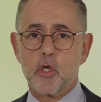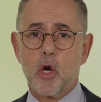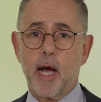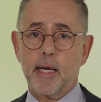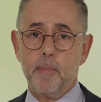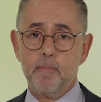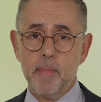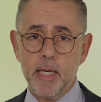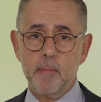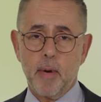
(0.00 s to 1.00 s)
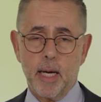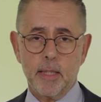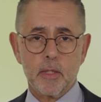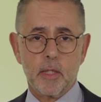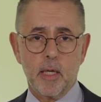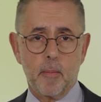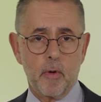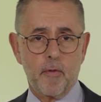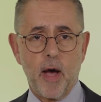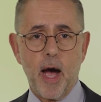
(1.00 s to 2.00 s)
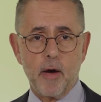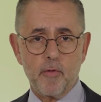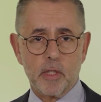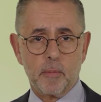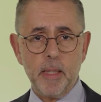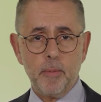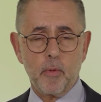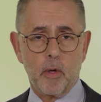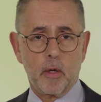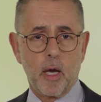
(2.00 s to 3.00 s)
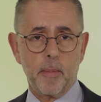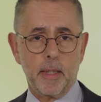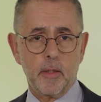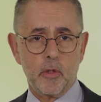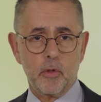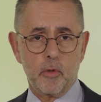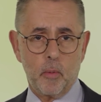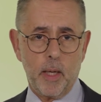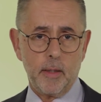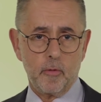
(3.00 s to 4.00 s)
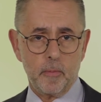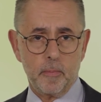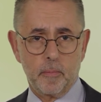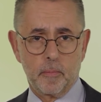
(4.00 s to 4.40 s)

try and minimize the number of high-risk people that are coming into your waiting room.